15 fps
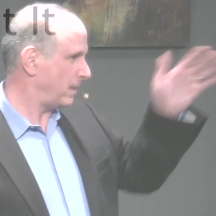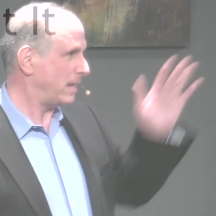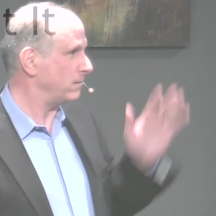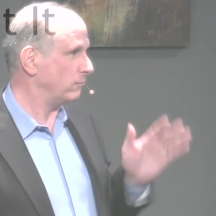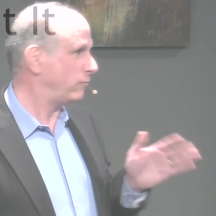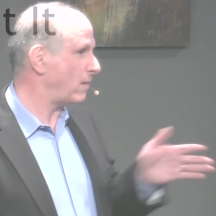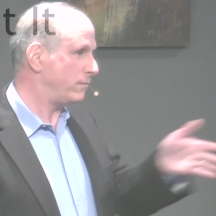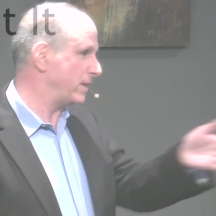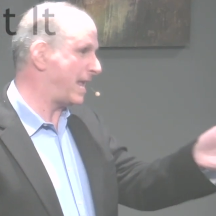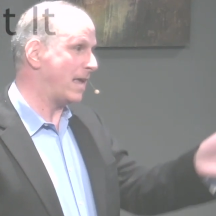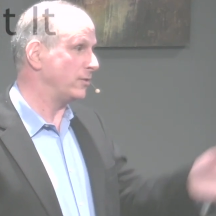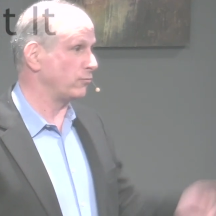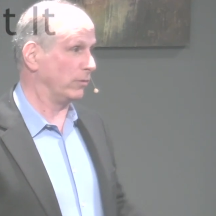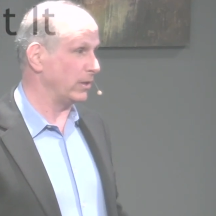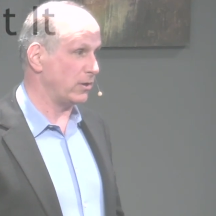Reverend
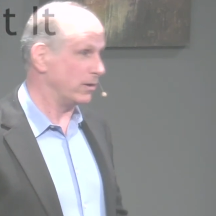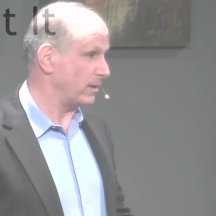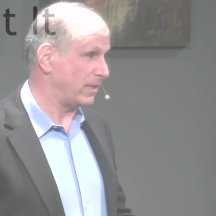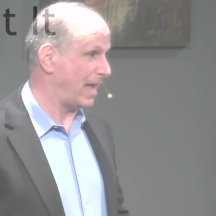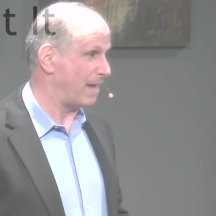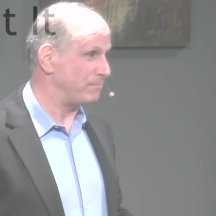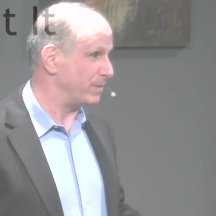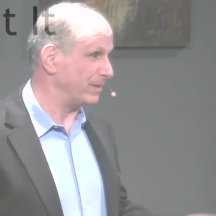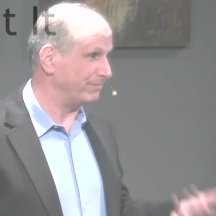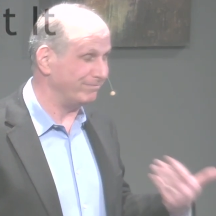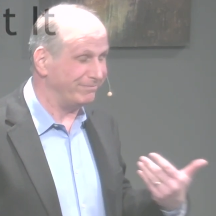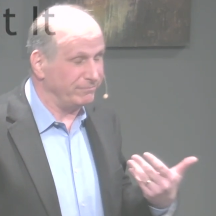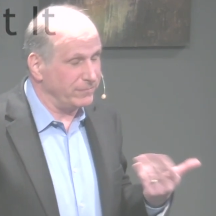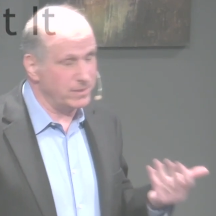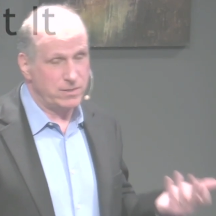Ken's really good at that, but
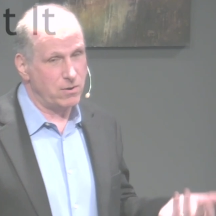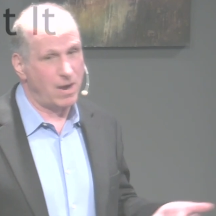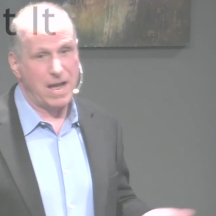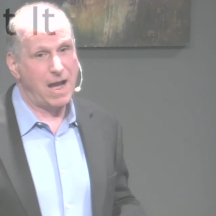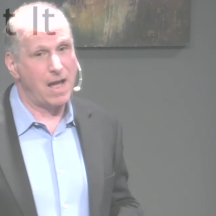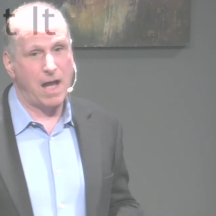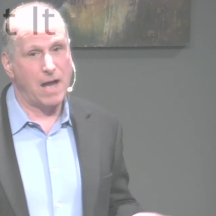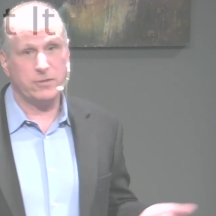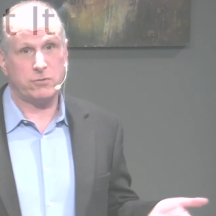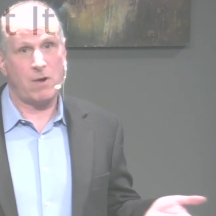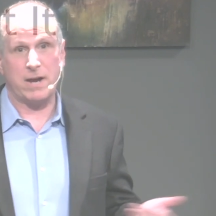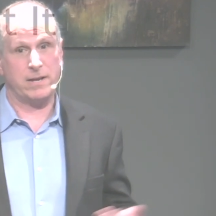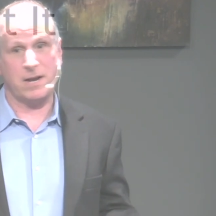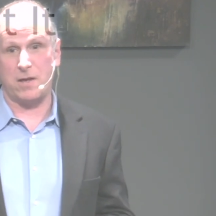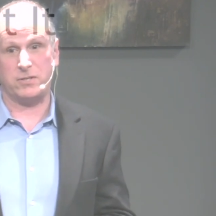I tried
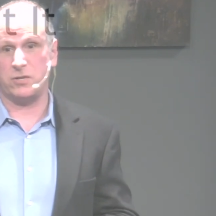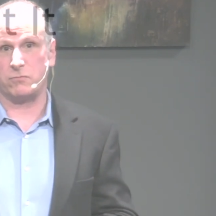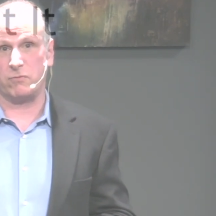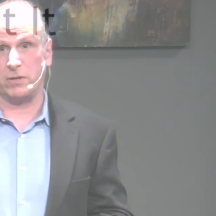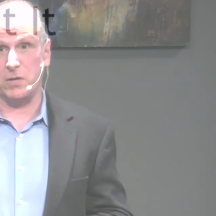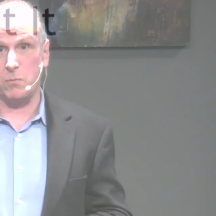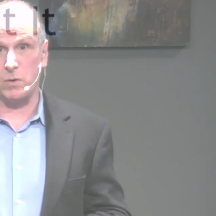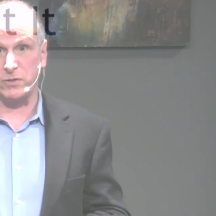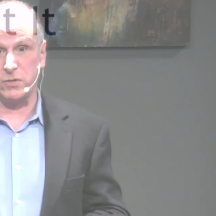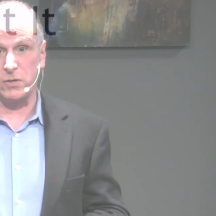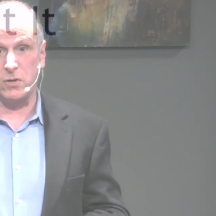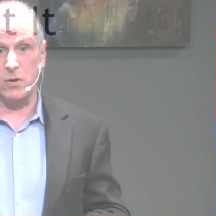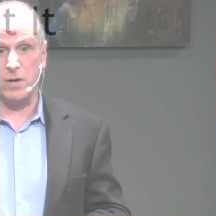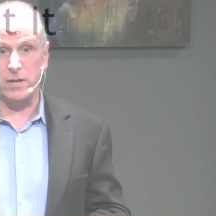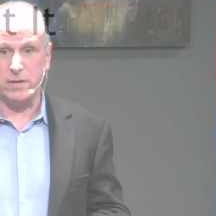it and I just really wasn't
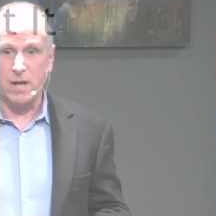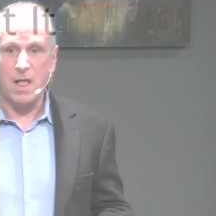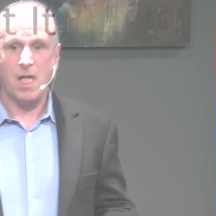good.